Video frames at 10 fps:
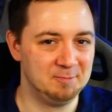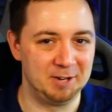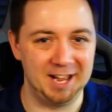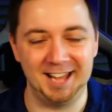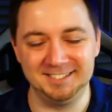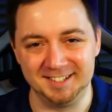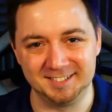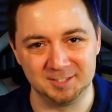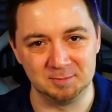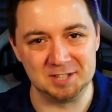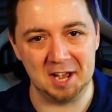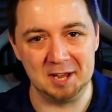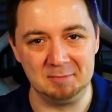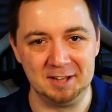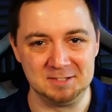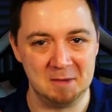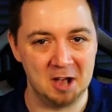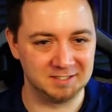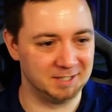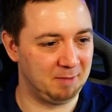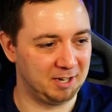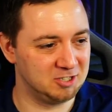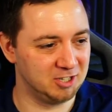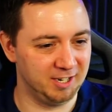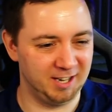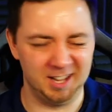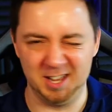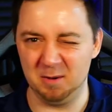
But I, did some time as a marketing manager, uh,